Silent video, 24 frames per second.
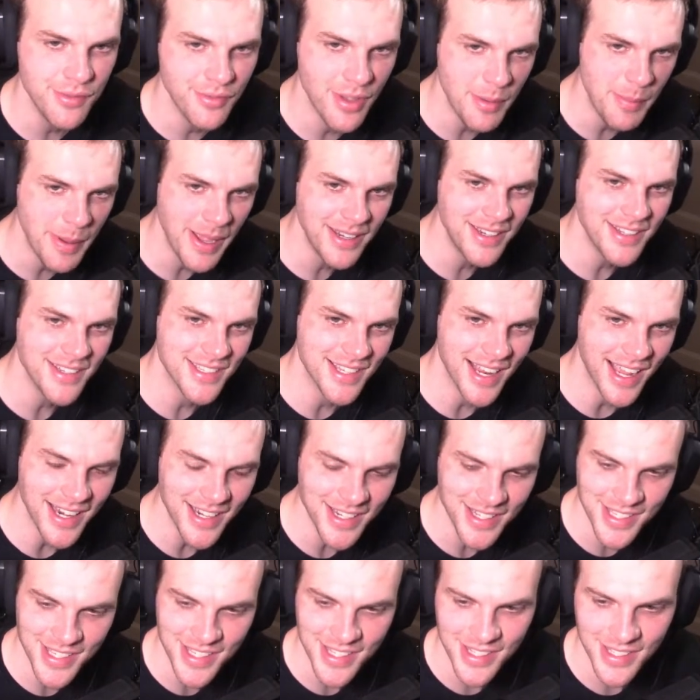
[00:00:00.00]
Vapad does
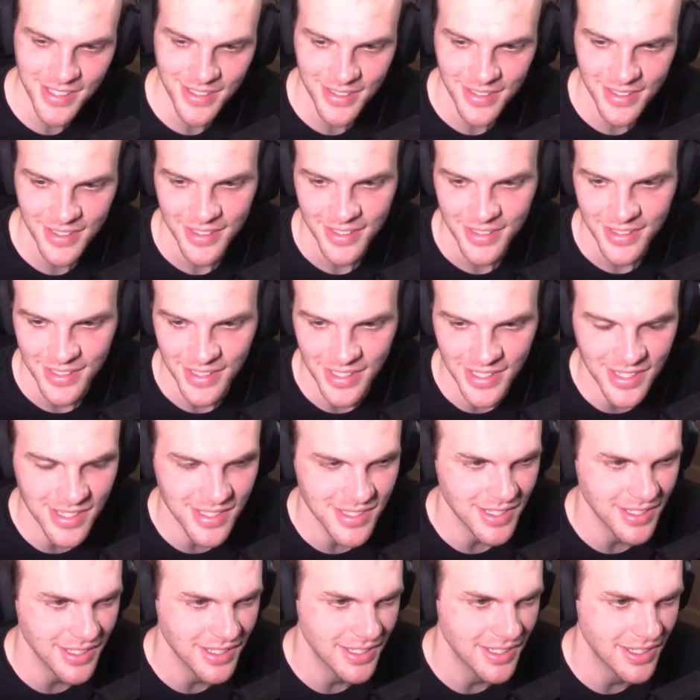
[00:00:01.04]
Dynasty
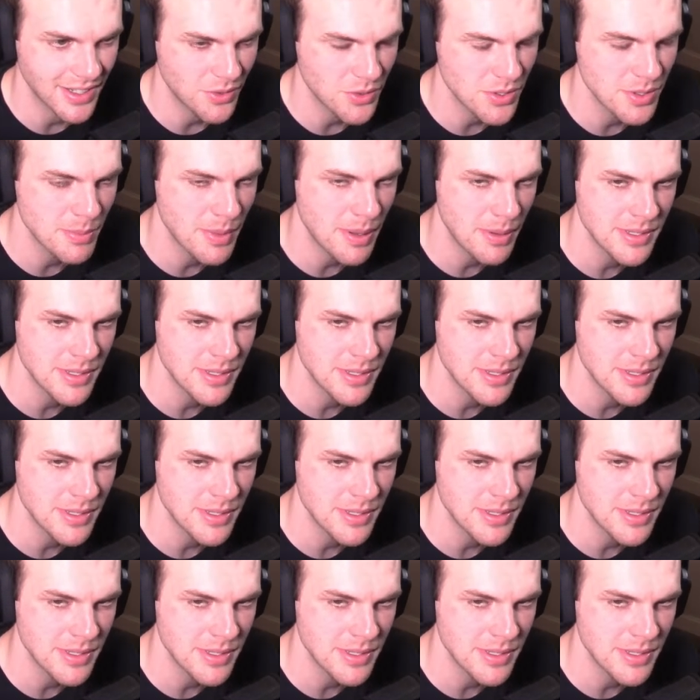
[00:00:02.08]
or